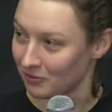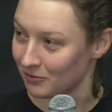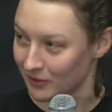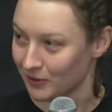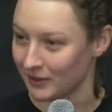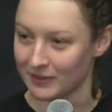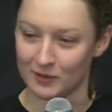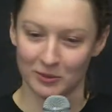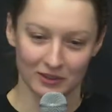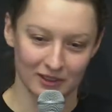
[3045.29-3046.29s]
physical
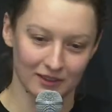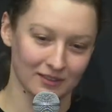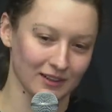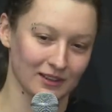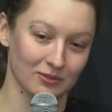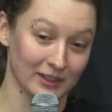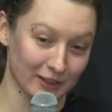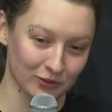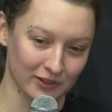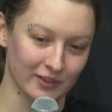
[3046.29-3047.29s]
accessibility,
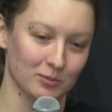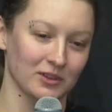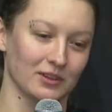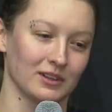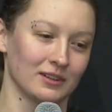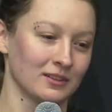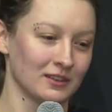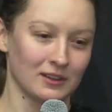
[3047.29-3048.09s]
financial accessibility,